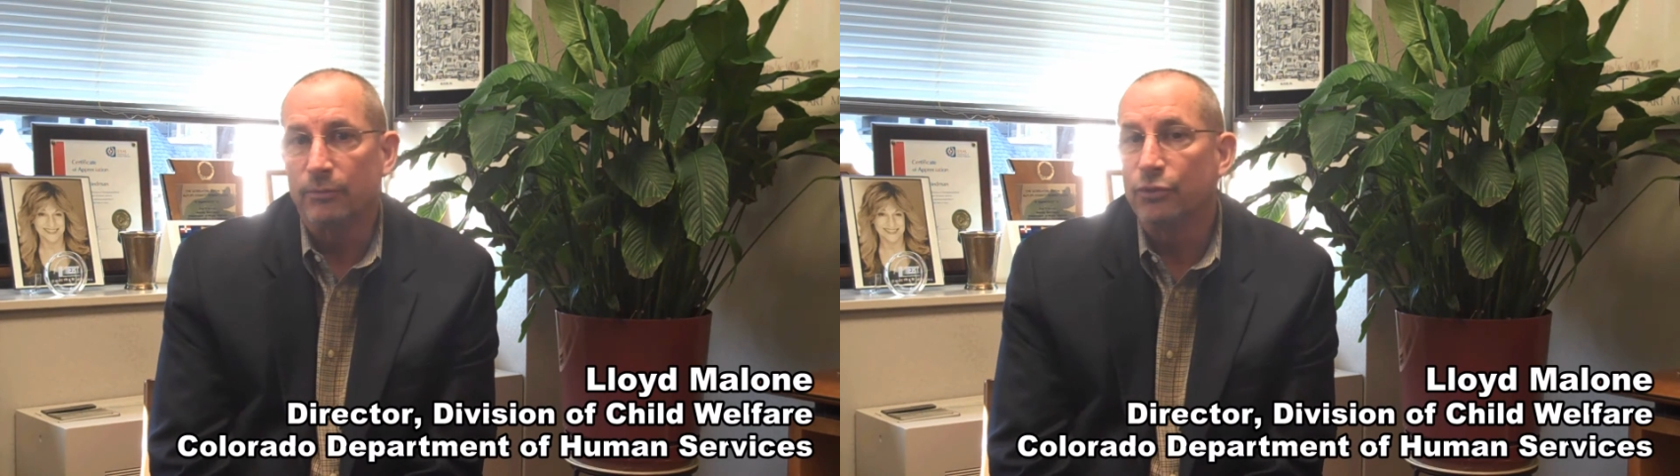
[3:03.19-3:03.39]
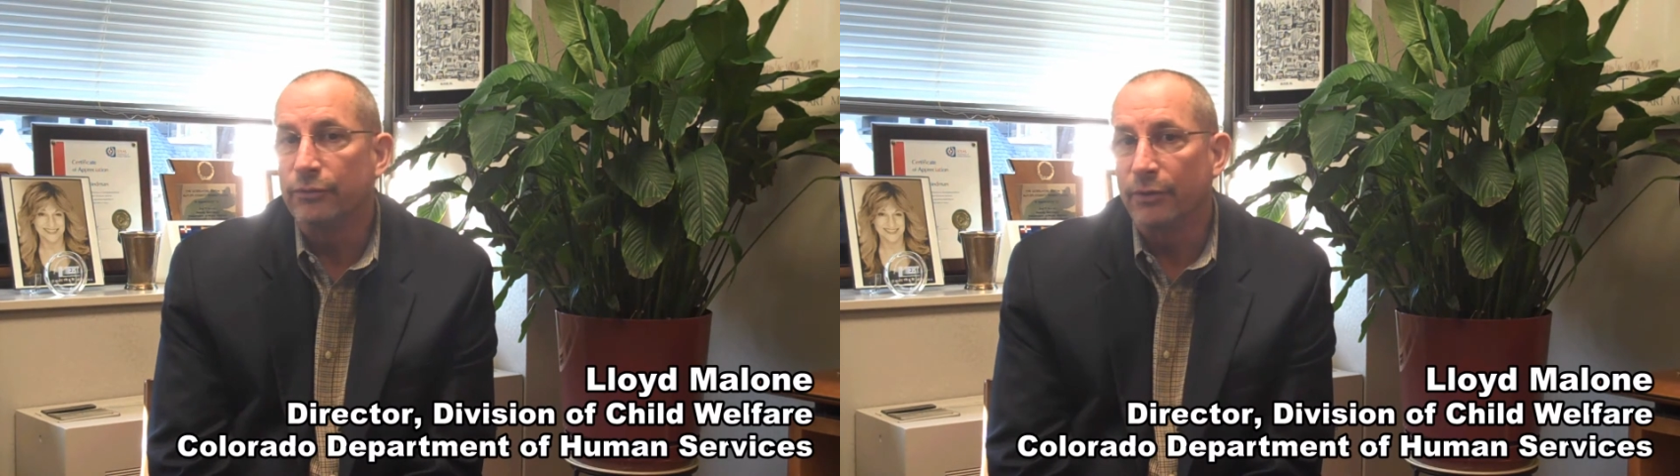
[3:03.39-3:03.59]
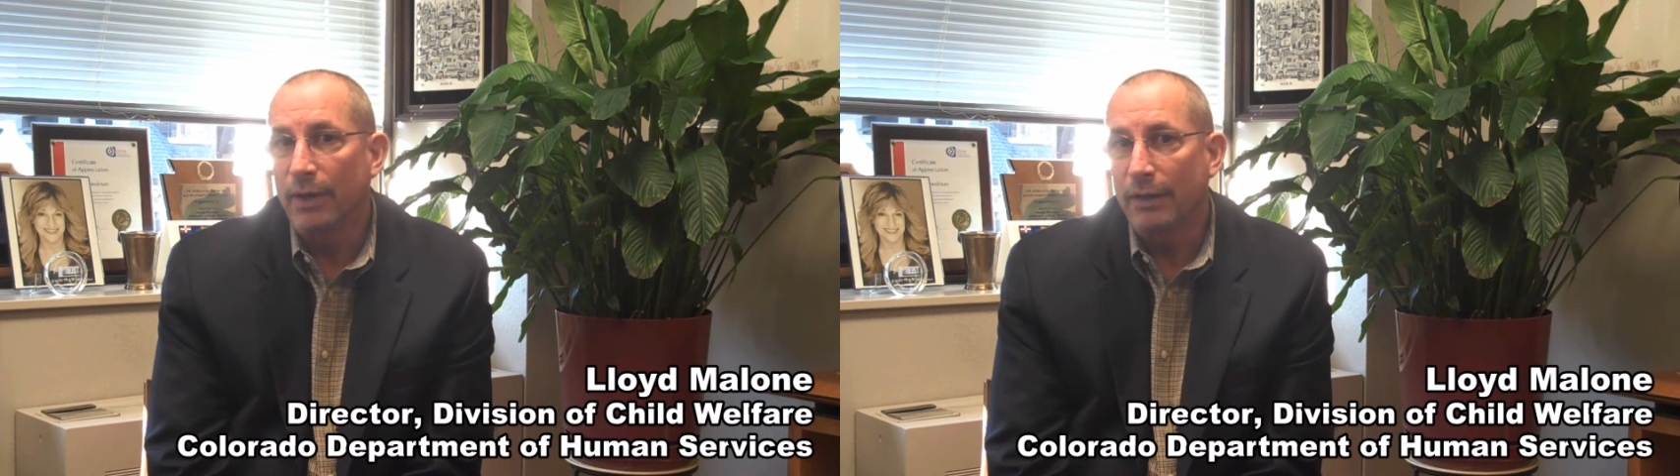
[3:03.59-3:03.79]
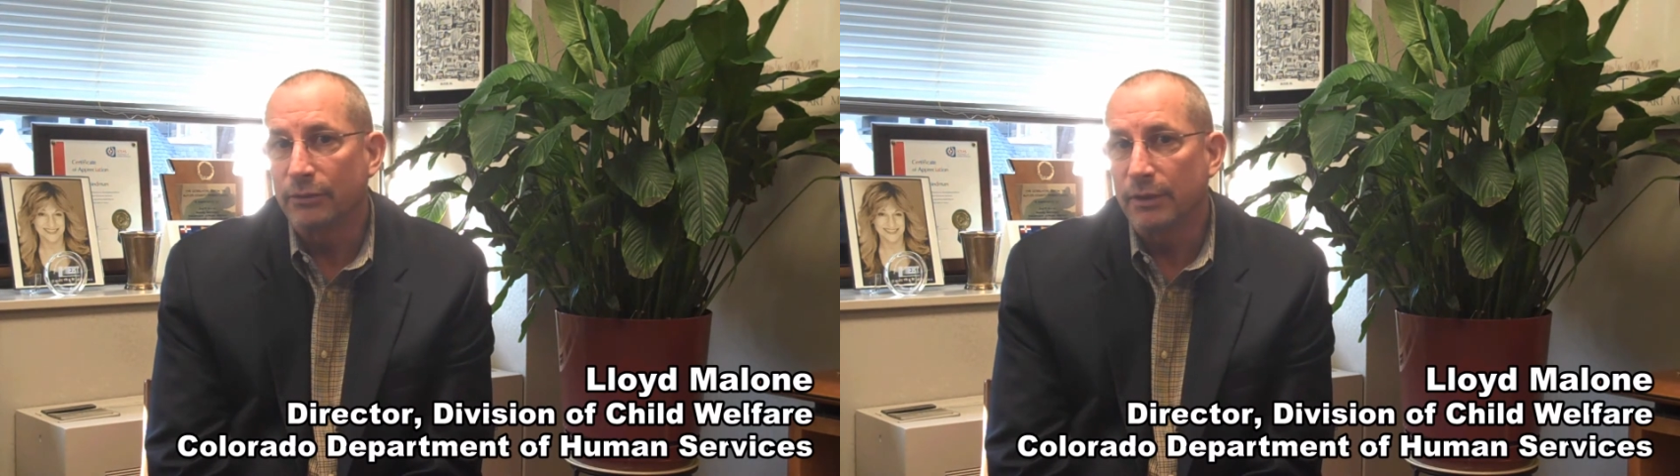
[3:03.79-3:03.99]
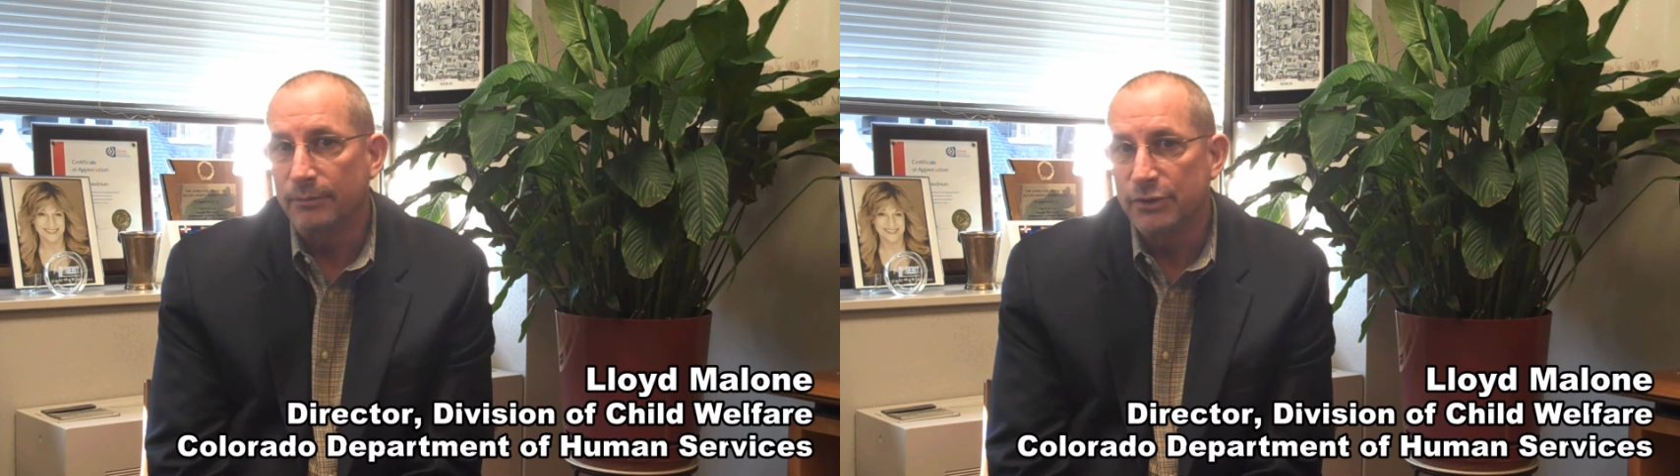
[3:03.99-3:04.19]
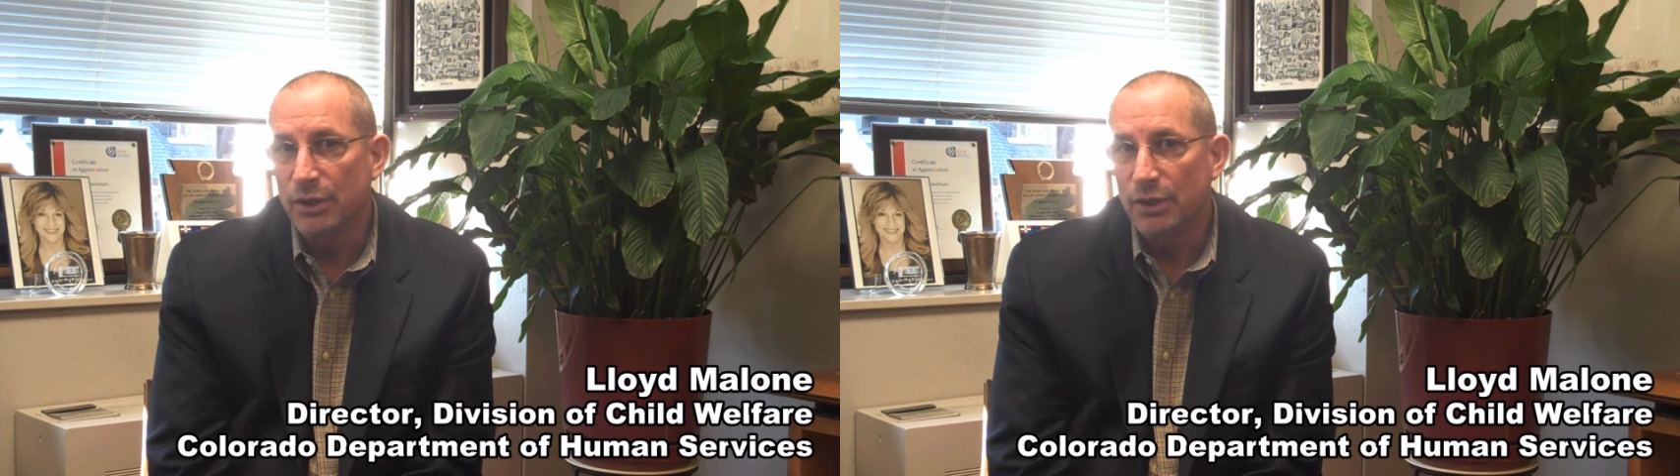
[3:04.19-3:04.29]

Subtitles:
improve their outcomes.